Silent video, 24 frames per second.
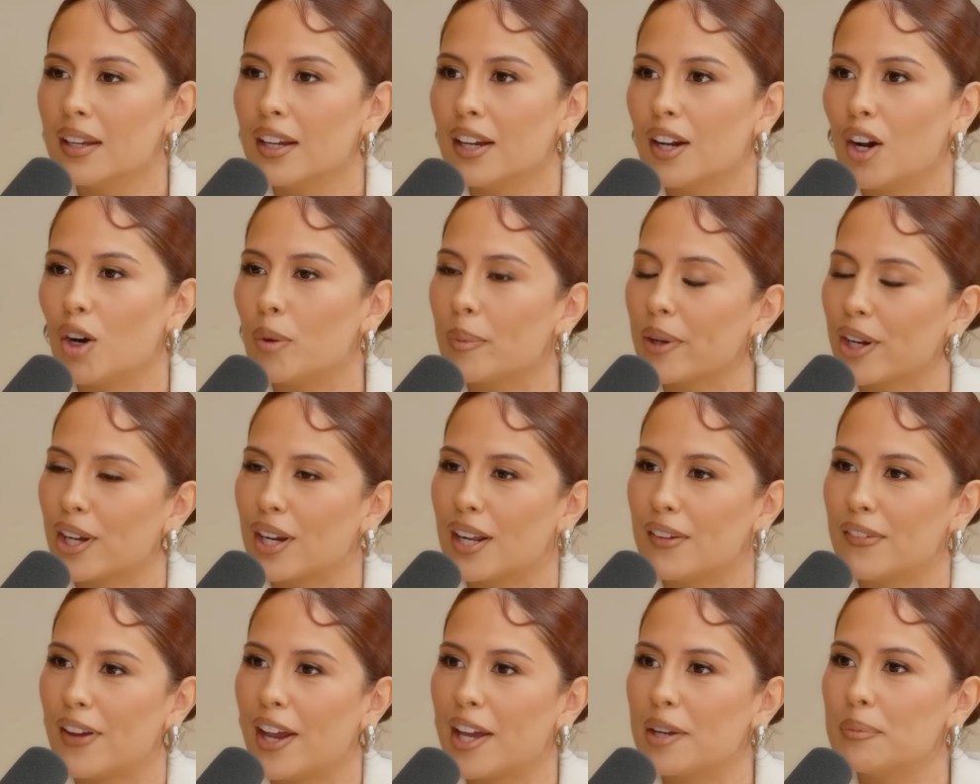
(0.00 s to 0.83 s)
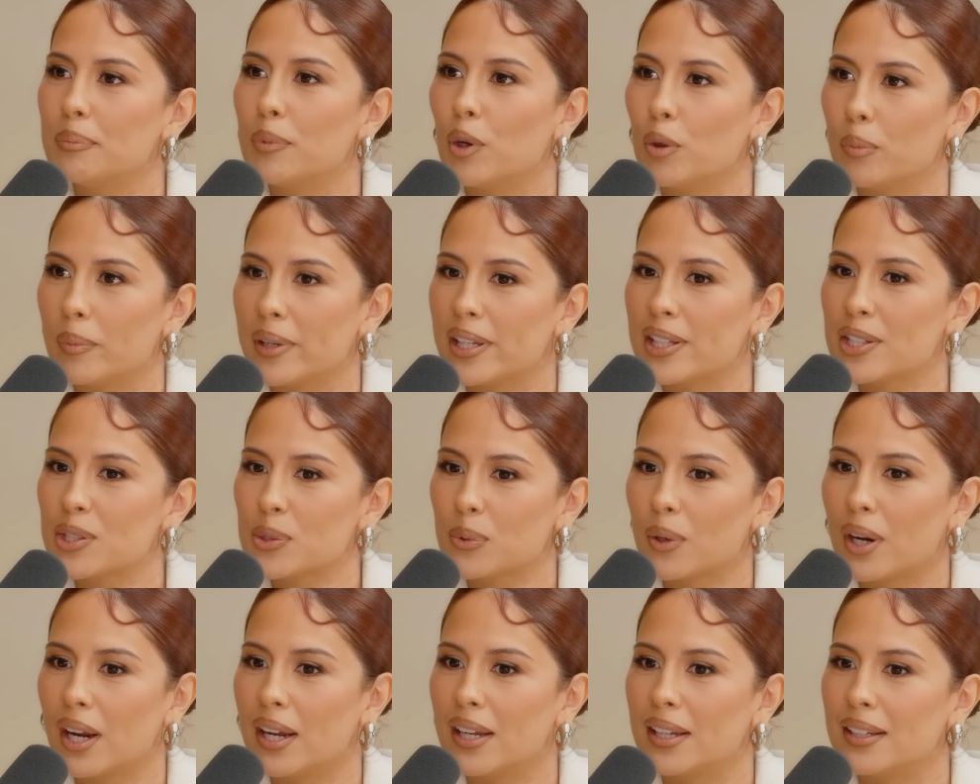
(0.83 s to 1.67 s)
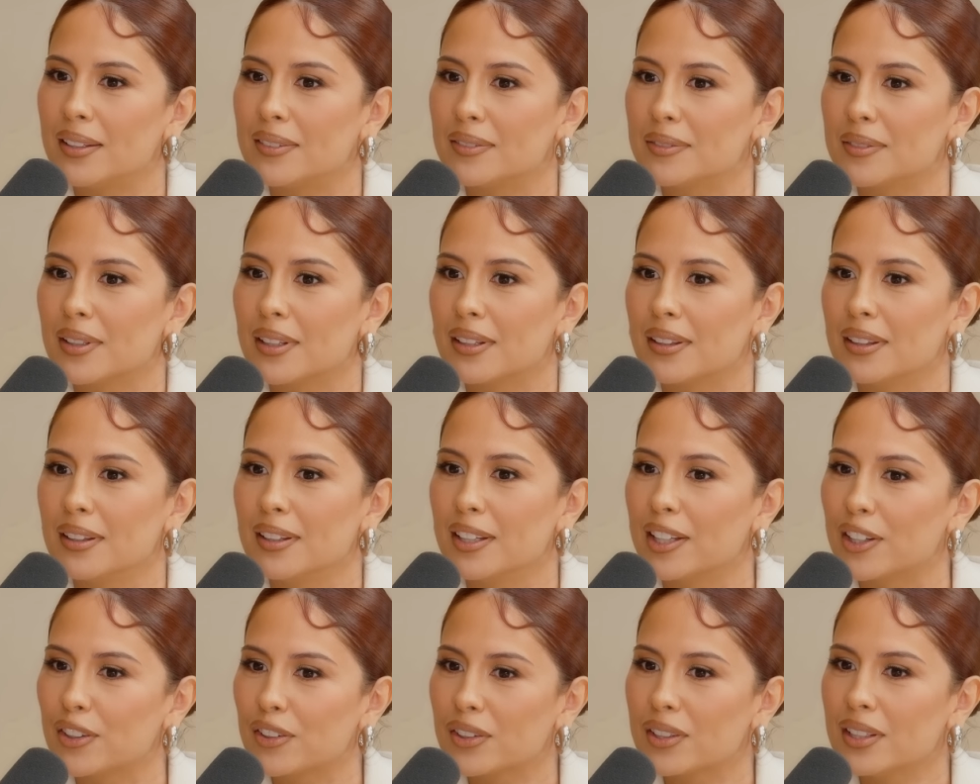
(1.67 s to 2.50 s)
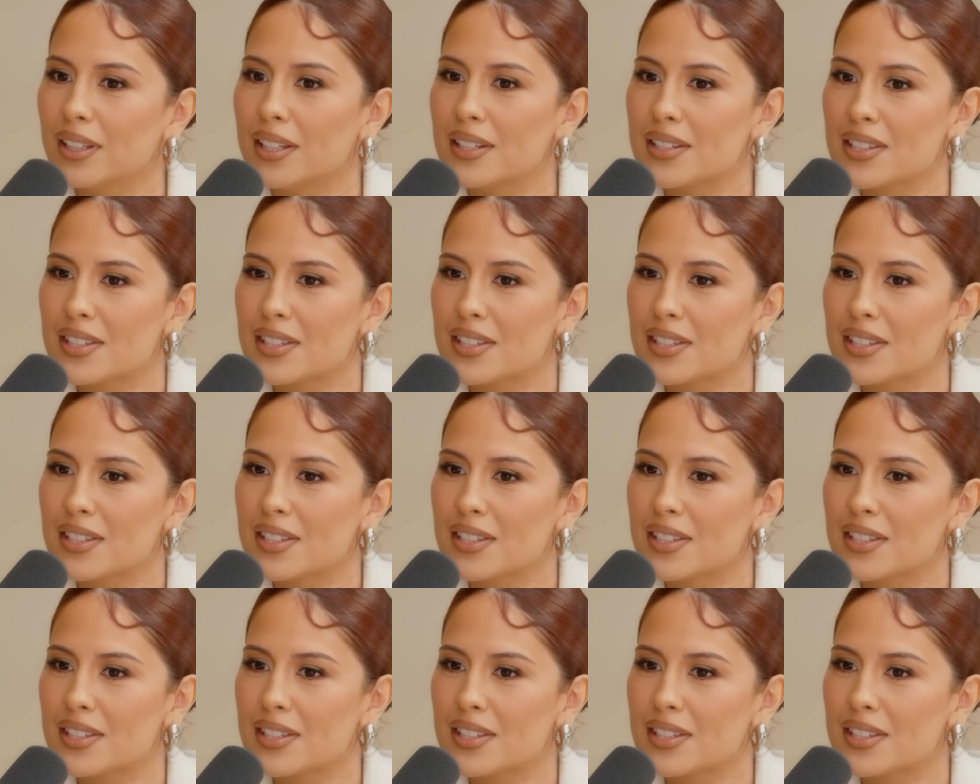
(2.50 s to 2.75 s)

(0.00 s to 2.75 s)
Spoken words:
Oh my God, I've had moments where I literally